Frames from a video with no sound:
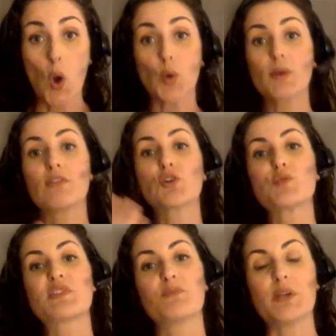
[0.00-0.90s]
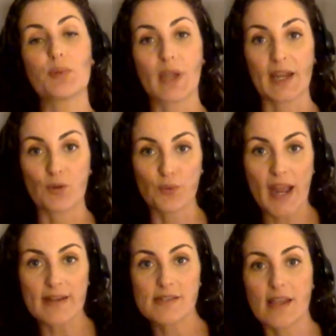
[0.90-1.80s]
or even groups of people getting
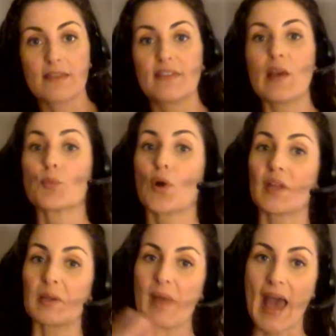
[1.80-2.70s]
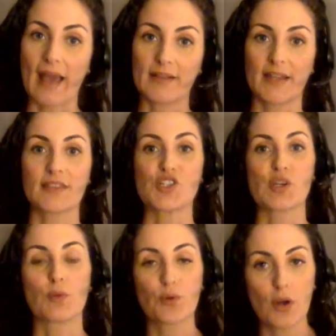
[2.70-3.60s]
rights and then them rolling back, like the
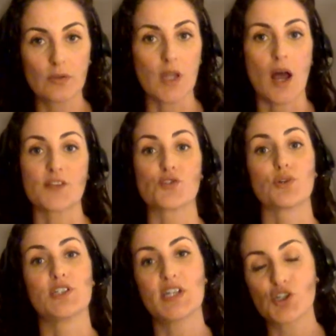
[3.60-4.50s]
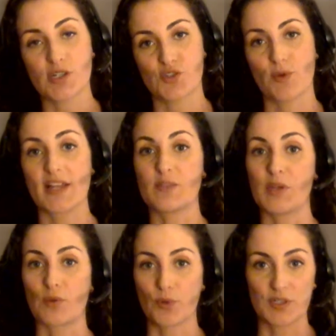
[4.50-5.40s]
Jim Crow laws or indigenous rights
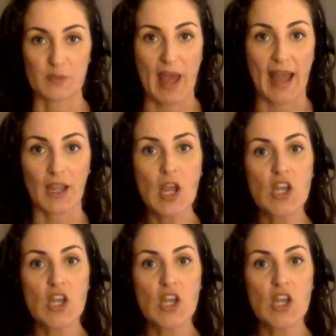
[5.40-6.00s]
being rolled back.